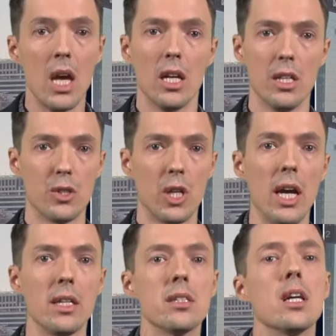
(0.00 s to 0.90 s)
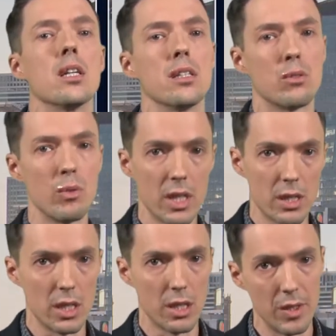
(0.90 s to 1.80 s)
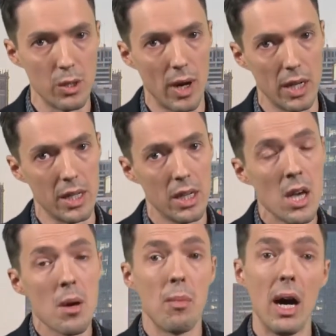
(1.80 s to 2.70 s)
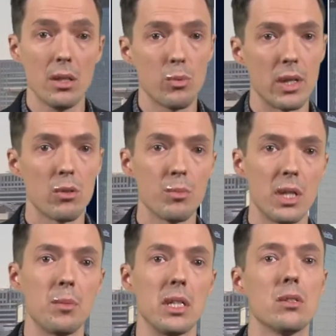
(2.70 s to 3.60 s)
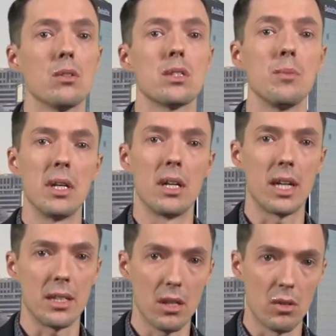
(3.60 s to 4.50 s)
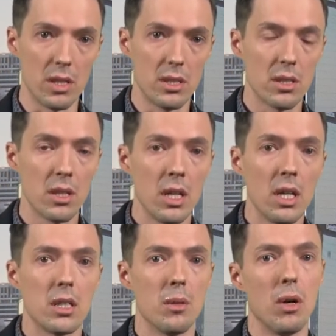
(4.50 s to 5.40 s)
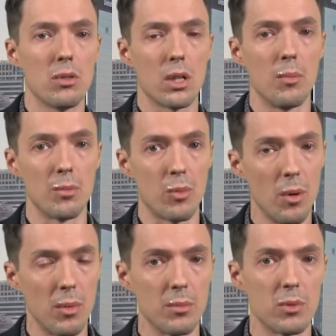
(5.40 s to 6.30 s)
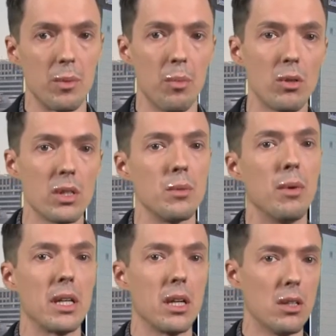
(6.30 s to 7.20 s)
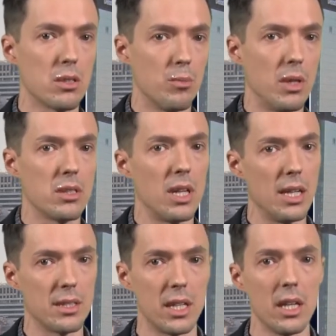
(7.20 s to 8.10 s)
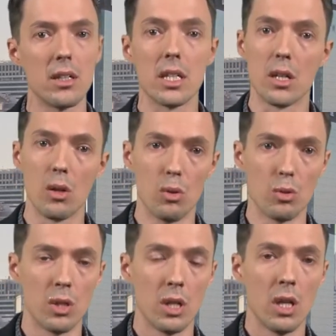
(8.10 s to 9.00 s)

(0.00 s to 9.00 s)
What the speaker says: Each case is treated individually, but we group them into similar categories. The most common problems reported by consumers last year include